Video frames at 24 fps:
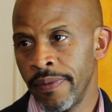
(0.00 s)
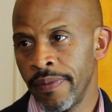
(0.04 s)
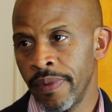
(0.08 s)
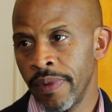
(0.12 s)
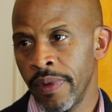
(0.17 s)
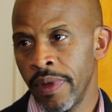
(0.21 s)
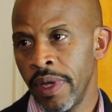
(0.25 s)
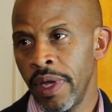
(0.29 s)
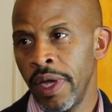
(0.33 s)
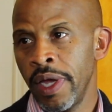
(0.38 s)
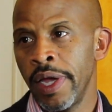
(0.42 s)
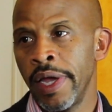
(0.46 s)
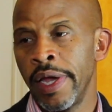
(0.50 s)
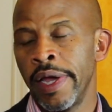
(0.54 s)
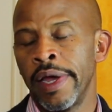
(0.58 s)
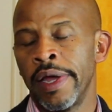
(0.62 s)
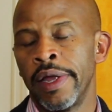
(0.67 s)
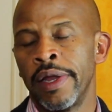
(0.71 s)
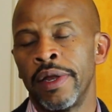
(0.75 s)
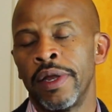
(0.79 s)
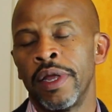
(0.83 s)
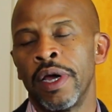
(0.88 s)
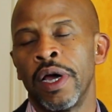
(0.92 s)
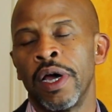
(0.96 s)
Right.
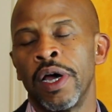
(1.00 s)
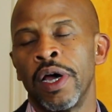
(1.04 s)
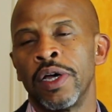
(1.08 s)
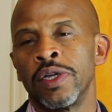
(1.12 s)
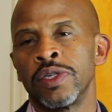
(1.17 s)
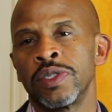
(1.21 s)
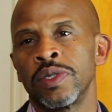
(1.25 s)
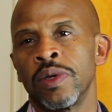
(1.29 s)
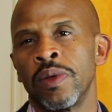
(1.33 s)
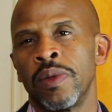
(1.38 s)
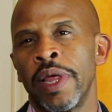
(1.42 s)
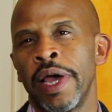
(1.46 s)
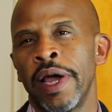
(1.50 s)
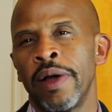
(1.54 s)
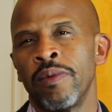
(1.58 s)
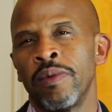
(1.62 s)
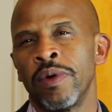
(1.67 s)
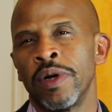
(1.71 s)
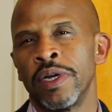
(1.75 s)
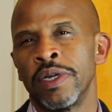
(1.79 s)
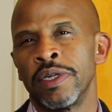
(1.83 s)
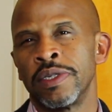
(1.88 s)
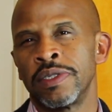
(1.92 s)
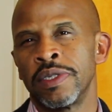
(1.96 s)
And uh, so
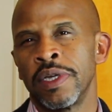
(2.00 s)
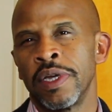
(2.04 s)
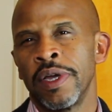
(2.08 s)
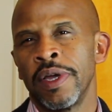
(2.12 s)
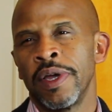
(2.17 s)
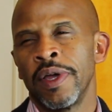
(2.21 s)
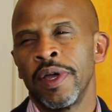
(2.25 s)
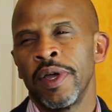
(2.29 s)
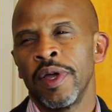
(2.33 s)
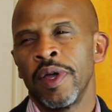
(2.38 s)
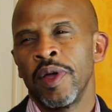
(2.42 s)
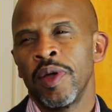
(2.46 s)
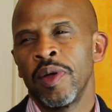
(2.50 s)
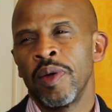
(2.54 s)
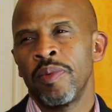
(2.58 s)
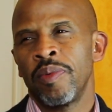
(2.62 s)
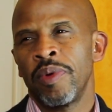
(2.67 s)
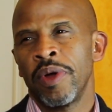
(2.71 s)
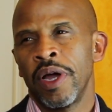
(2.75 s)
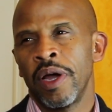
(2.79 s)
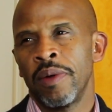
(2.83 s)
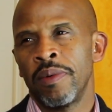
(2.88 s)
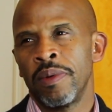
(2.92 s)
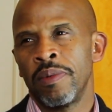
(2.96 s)
that was
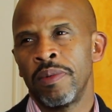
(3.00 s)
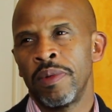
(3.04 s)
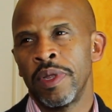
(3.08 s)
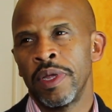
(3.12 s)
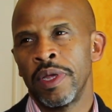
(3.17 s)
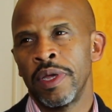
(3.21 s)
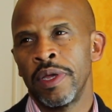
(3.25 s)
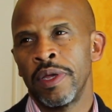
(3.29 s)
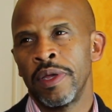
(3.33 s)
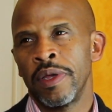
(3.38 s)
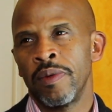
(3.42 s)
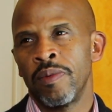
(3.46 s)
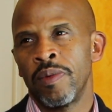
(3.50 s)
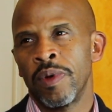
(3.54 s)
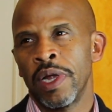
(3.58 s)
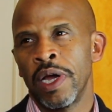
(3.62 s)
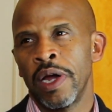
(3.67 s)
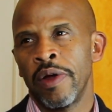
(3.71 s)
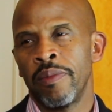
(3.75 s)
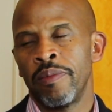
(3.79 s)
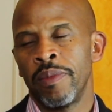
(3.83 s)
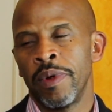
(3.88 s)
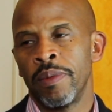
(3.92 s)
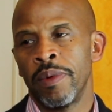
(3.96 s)
probably what
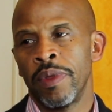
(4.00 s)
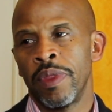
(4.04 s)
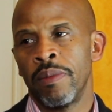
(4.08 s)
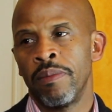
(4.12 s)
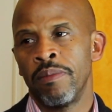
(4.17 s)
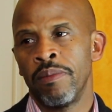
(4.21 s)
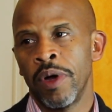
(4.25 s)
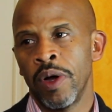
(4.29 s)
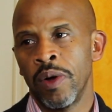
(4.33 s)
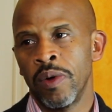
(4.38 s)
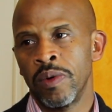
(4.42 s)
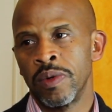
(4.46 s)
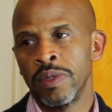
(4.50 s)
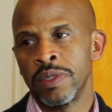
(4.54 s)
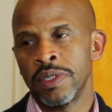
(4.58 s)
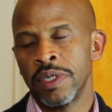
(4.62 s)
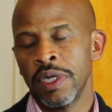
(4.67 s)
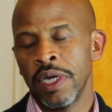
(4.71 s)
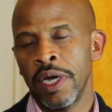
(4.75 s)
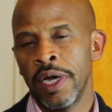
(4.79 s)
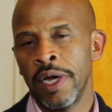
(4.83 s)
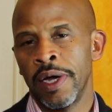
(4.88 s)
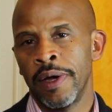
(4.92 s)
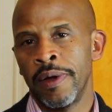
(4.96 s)
I remember the
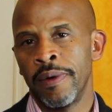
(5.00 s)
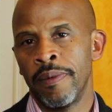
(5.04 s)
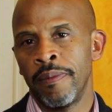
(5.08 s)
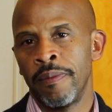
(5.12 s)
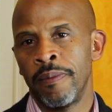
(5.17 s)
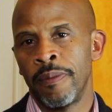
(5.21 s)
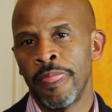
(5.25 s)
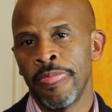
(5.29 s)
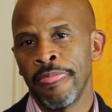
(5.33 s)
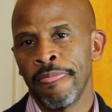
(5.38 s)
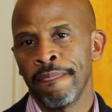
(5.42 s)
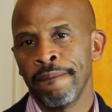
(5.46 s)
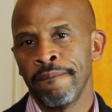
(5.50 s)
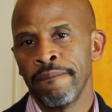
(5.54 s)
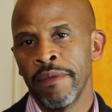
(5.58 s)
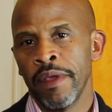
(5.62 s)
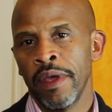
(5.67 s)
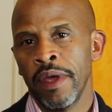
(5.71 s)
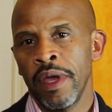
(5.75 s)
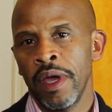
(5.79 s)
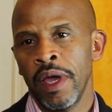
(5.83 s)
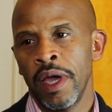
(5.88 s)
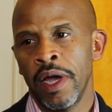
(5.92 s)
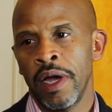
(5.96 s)
most. Right. Um,
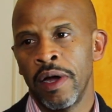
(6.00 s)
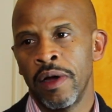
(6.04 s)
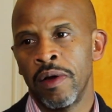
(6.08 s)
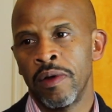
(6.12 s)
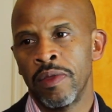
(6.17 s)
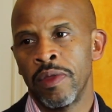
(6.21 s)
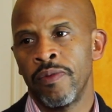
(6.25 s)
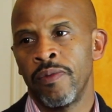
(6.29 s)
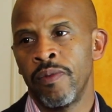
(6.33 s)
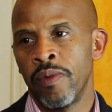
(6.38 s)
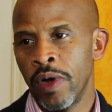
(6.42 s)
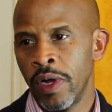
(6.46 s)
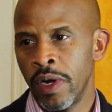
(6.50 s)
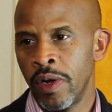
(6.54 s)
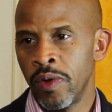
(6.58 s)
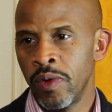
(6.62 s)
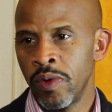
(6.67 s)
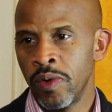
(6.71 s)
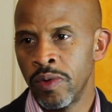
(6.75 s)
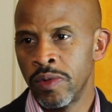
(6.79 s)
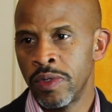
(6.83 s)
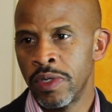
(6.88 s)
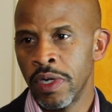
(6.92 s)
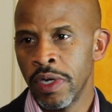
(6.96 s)
how the one
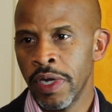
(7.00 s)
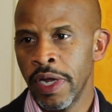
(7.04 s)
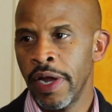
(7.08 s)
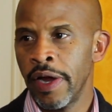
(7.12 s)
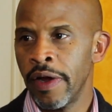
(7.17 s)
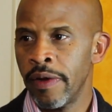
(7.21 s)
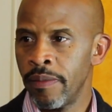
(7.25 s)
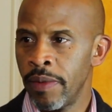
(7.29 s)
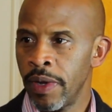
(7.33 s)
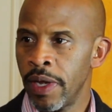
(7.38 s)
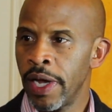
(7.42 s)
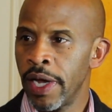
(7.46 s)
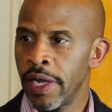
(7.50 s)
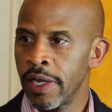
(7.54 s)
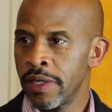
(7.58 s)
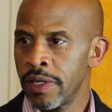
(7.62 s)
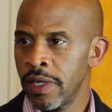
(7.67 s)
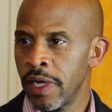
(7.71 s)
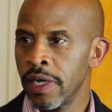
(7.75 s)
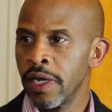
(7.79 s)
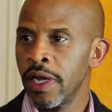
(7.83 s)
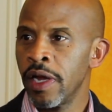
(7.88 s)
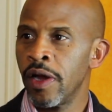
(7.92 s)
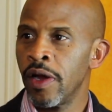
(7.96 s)
who took care of me, I
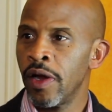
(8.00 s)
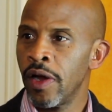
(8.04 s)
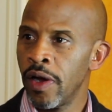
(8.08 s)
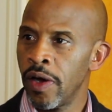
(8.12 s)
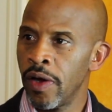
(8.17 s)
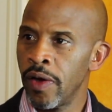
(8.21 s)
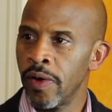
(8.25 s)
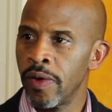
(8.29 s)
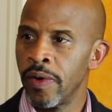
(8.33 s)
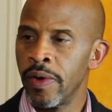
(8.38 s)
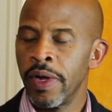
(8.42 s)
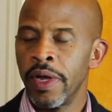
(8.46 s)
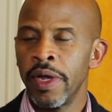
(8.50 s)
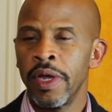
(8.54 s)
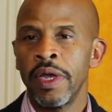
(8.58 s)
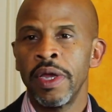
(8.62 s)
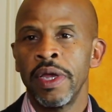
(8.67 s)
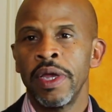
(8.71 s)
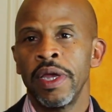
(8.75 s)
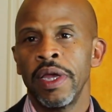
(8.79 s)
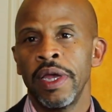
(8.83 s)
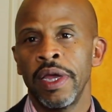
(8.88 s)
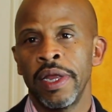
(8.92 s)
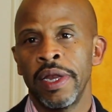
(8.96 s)
had to take care of her.
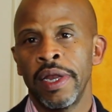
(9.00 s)
Right.